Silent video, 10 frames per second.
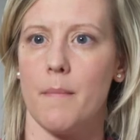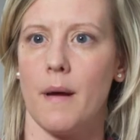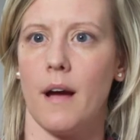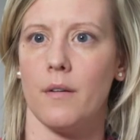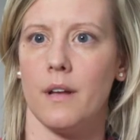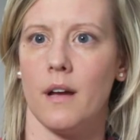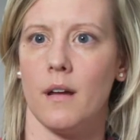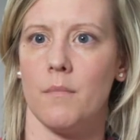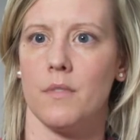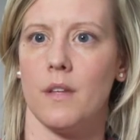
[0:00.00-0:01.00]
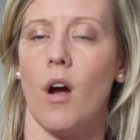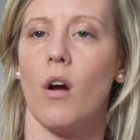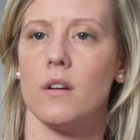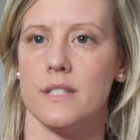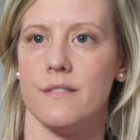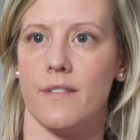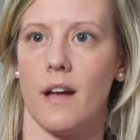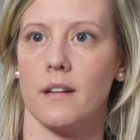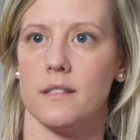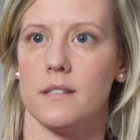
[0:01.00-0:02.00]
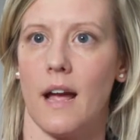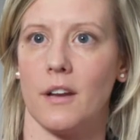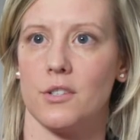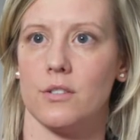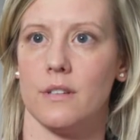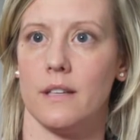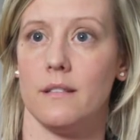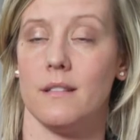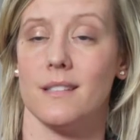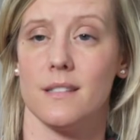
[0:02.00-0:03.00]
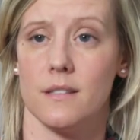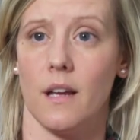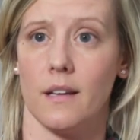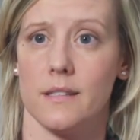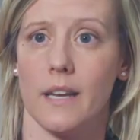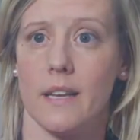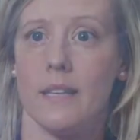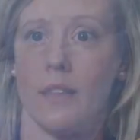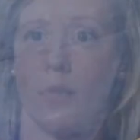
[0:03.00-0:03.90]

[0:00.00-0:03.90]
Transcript: about um, the heart defect actually this uh, second day